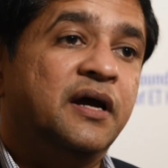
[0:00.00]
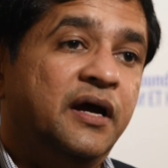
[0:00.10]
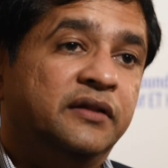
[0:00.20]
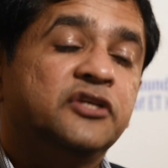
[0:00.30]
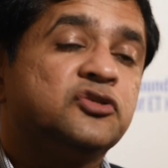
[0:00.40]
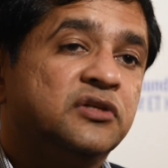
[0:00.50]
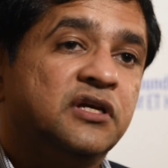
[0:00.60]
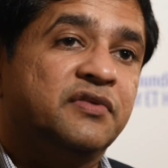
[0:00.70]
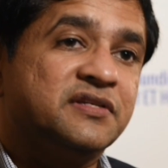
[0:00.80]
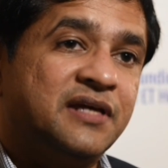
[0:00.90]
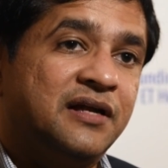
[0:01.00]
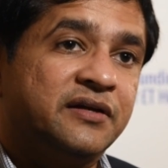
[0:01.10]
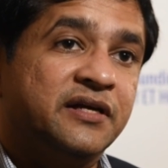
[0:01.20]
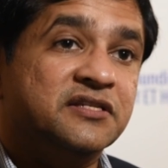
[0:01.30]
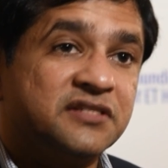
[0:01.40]
and they should give a
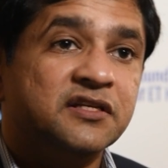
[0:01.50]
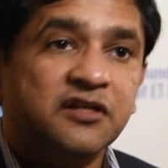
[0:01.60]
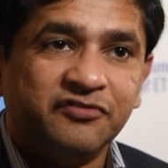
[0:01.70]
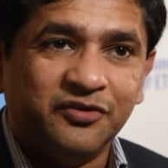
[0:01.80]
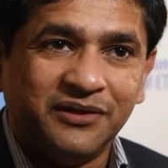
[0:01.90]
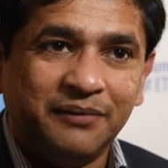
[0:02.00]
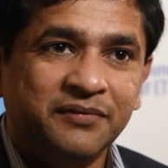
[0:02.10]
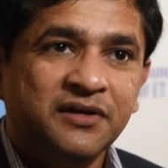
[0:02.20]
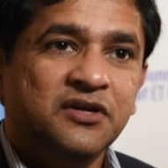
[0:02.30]
salary incentive for them.